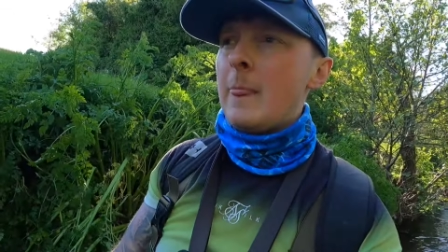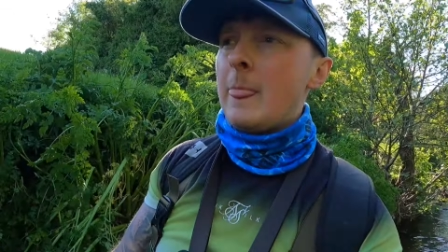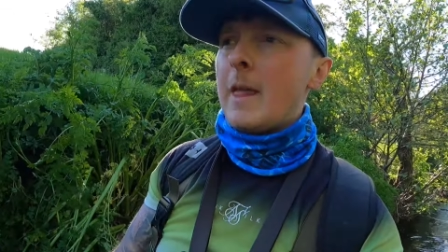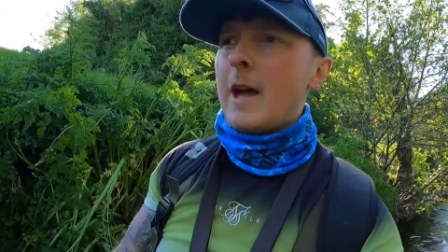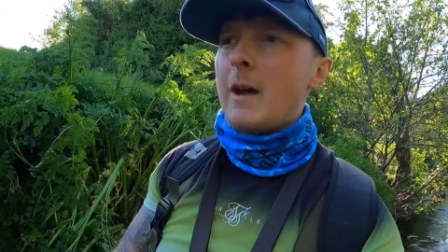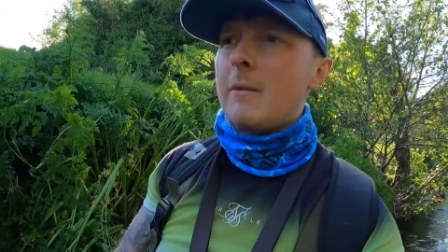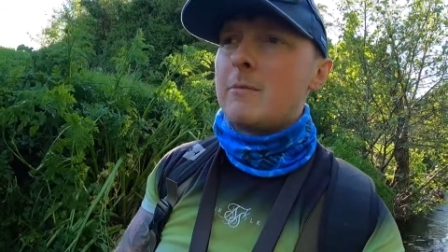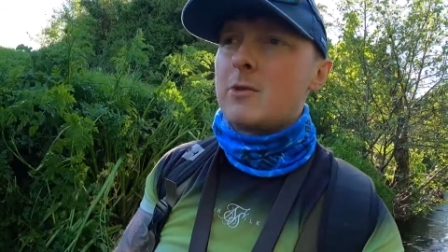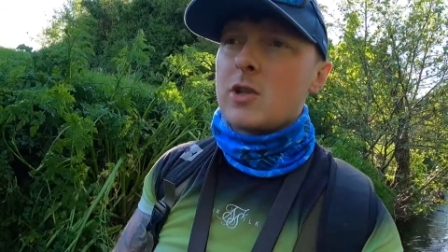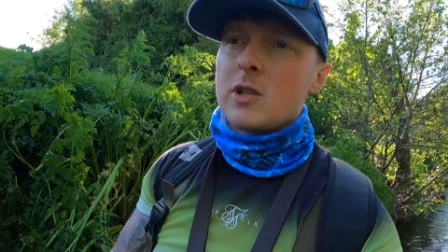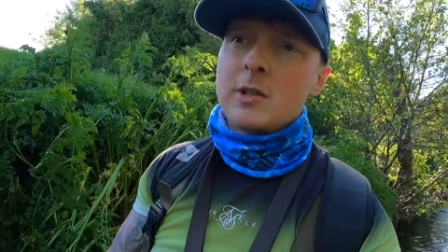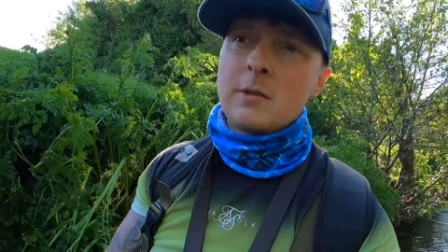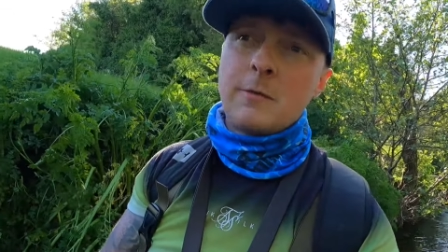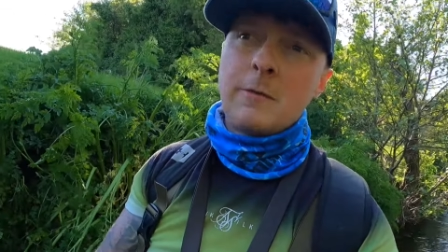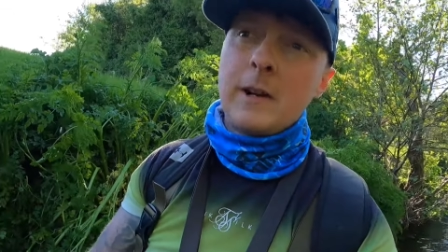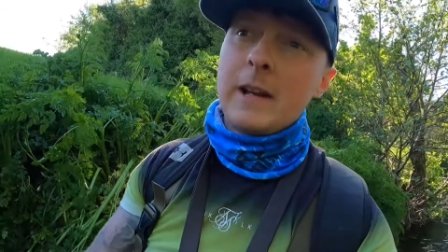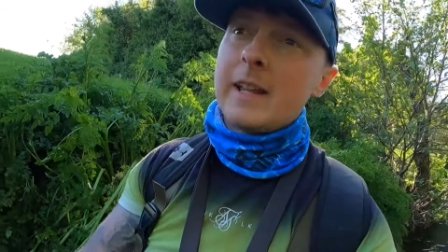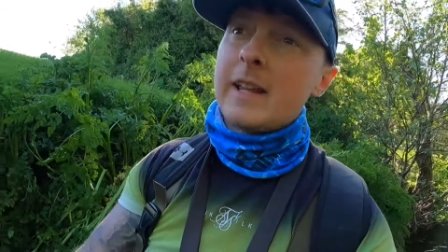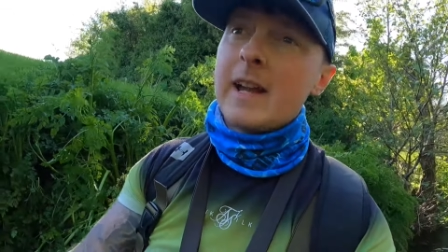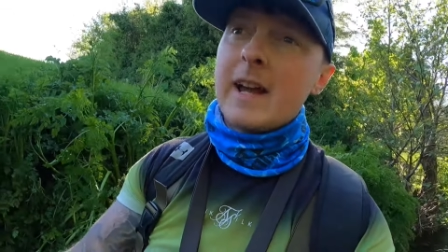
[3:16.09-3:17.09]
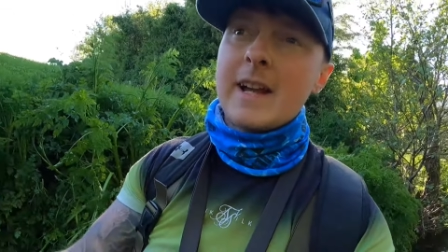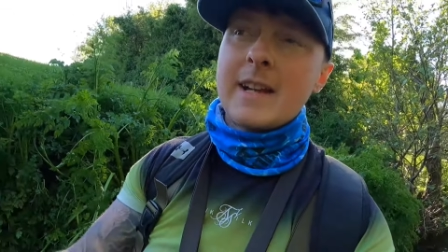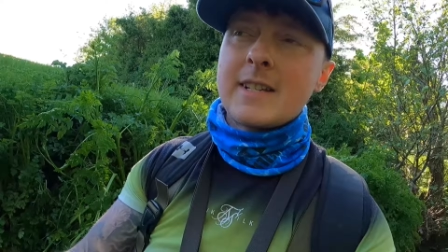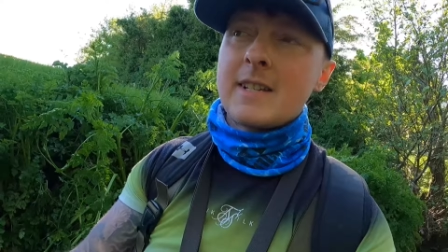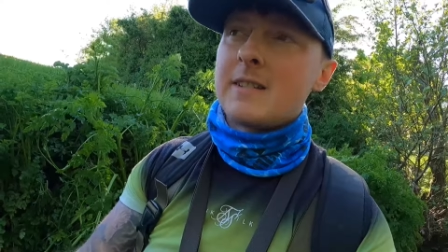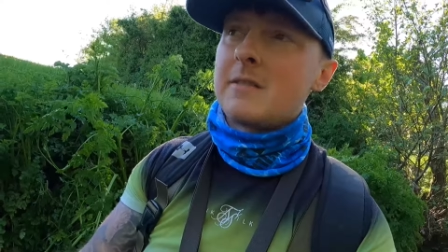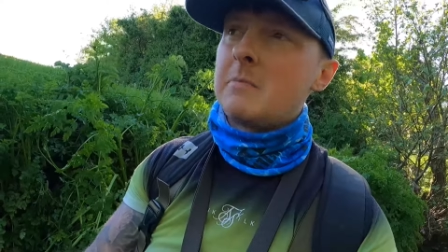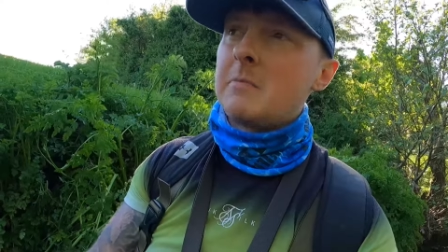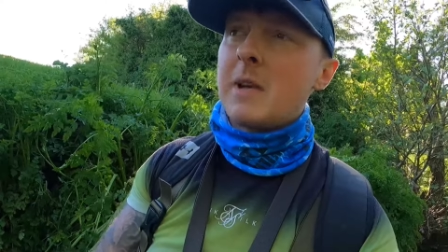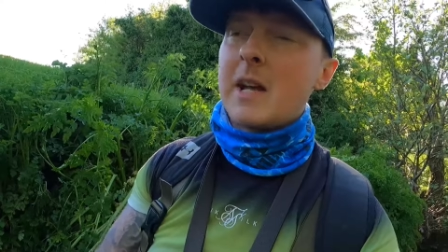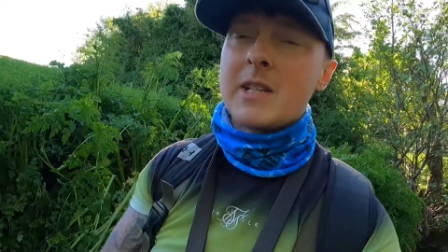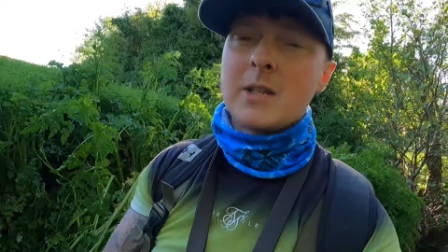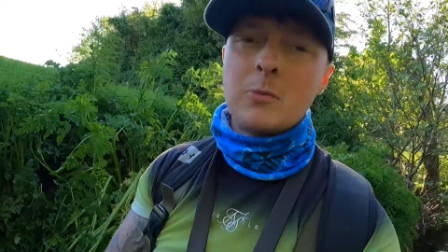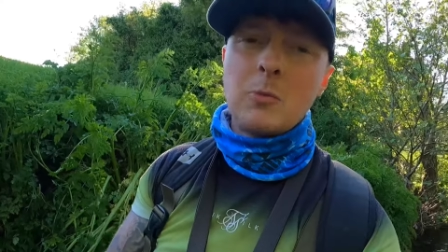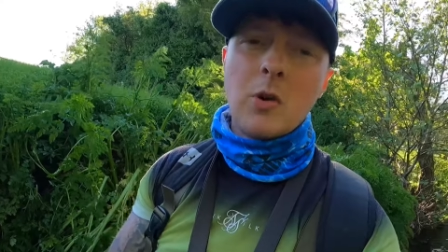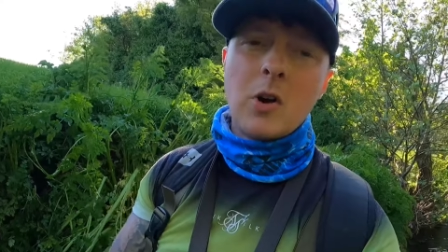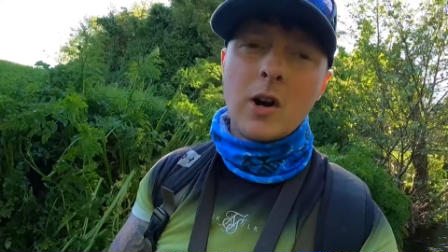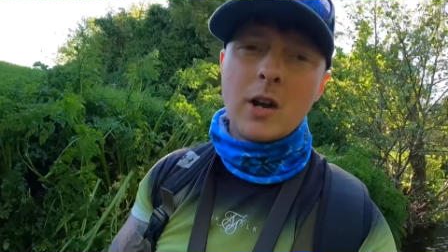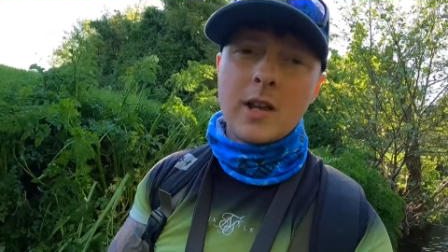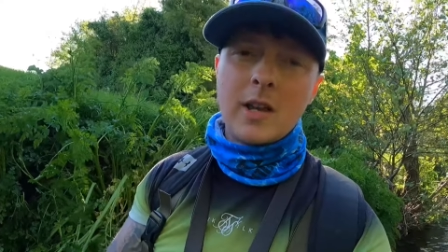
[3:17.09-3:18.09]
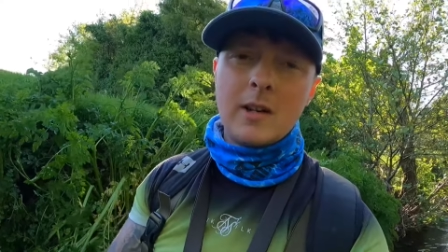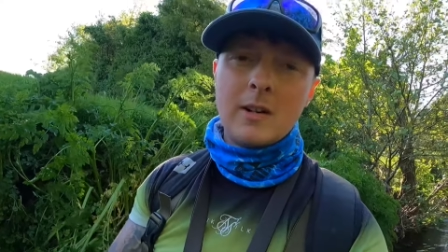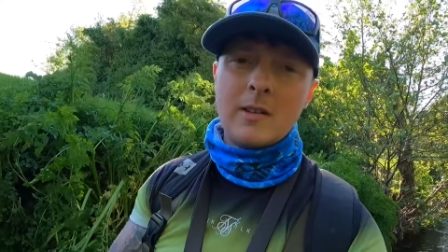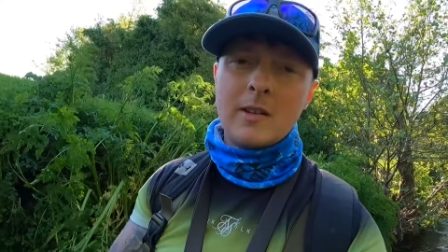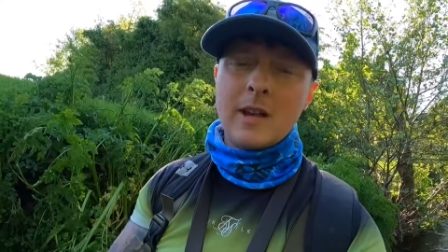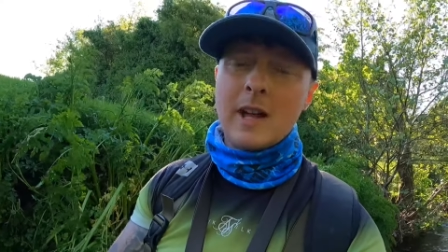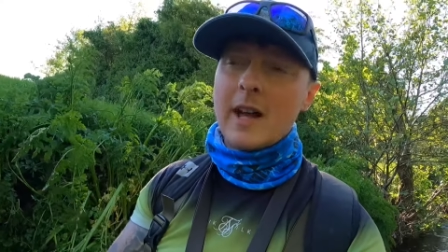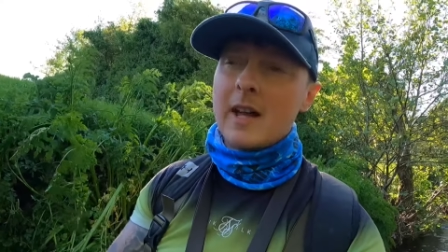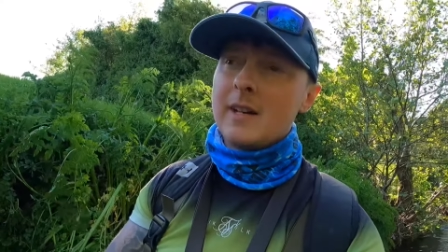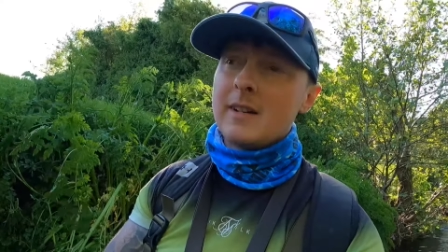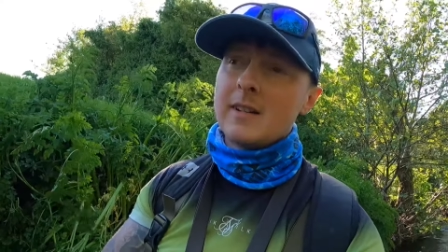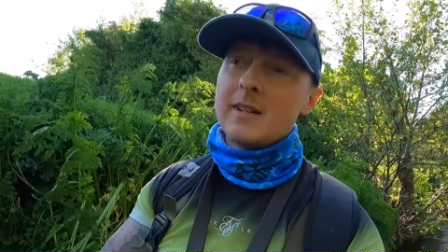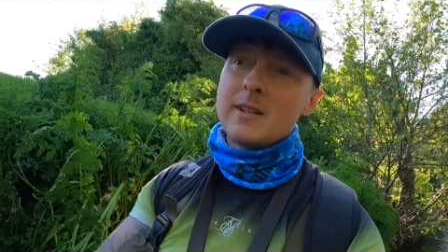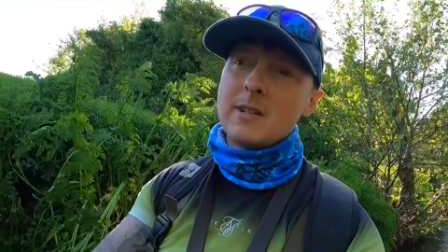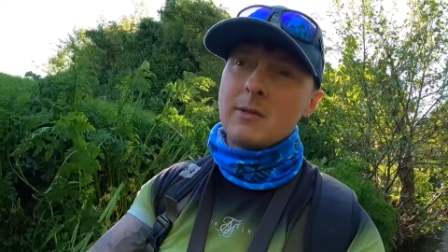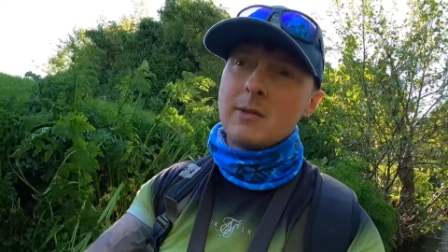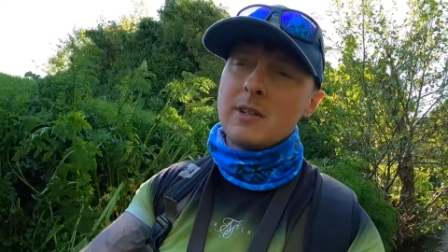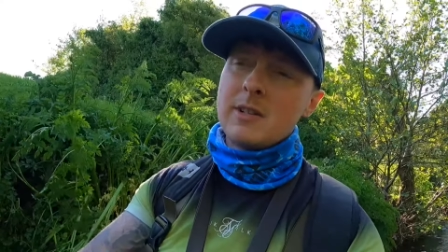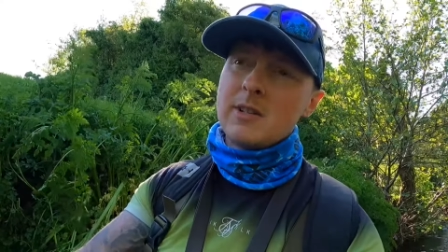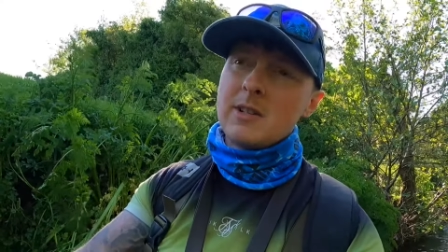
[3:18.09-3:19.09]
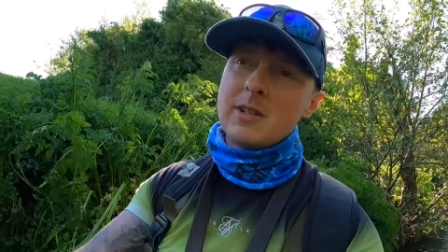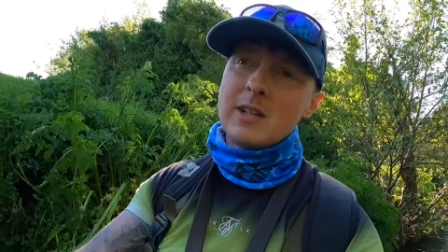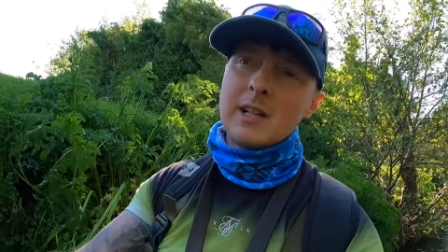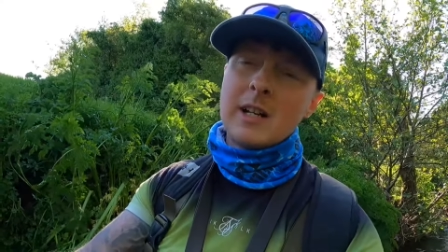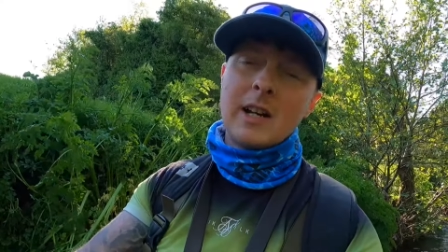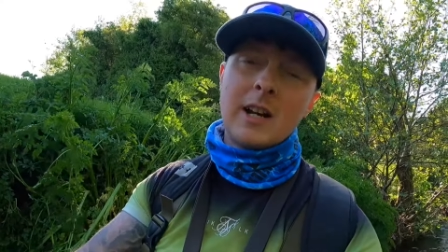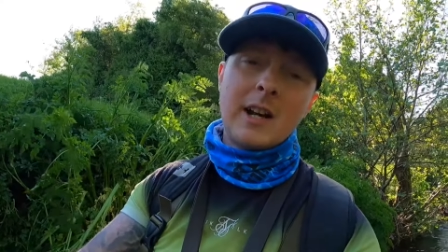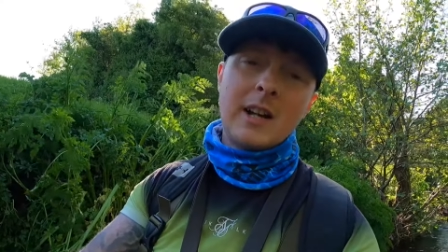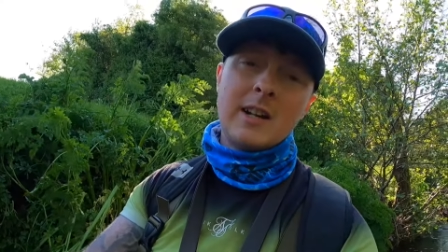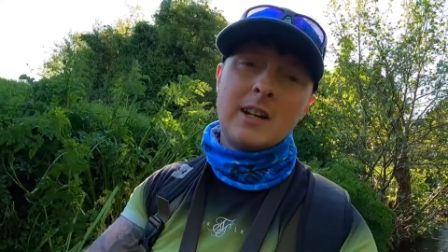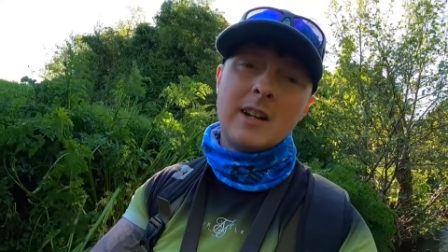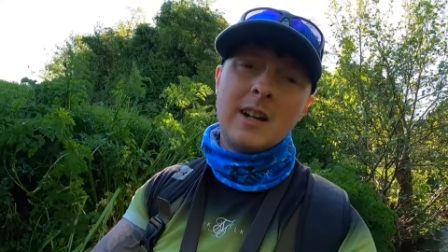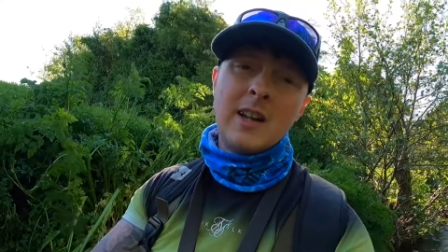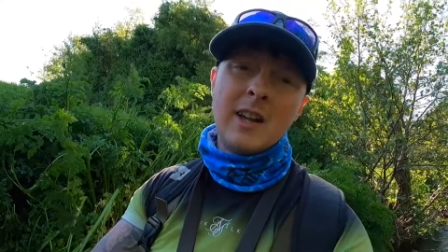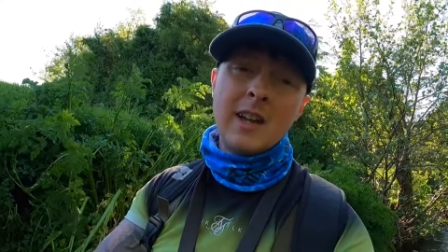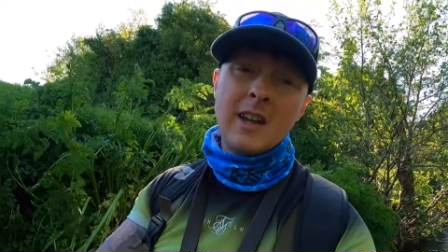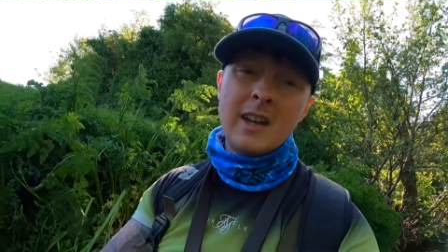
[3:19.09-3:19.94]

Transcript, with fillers: Um, it's just a flick cast as I'm walking, and as soon as you see the line